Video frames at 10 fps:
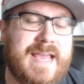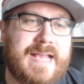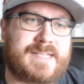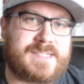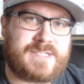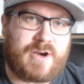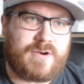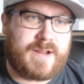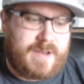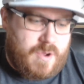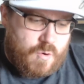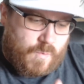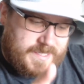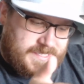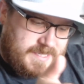It started,
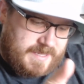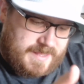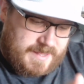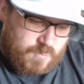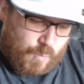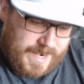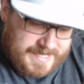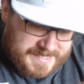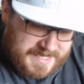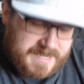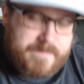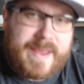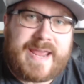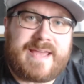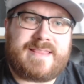what is the
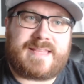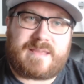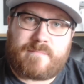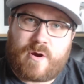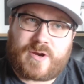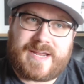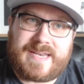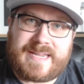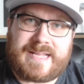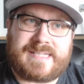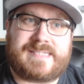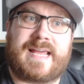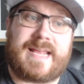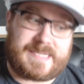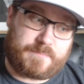demand that the market needs
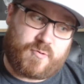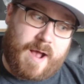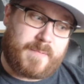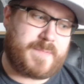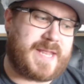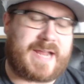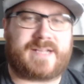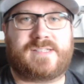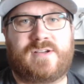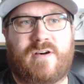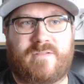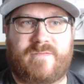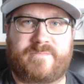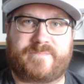that is a problem that I can solve?